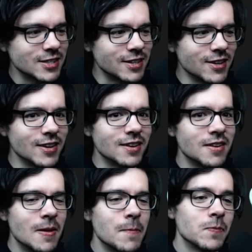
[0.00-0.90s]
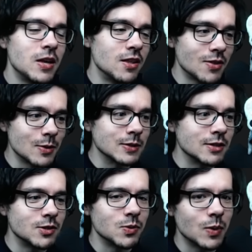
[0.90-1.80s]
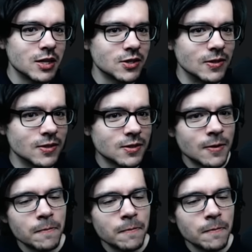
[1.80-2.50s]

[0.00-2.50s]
good in those situations.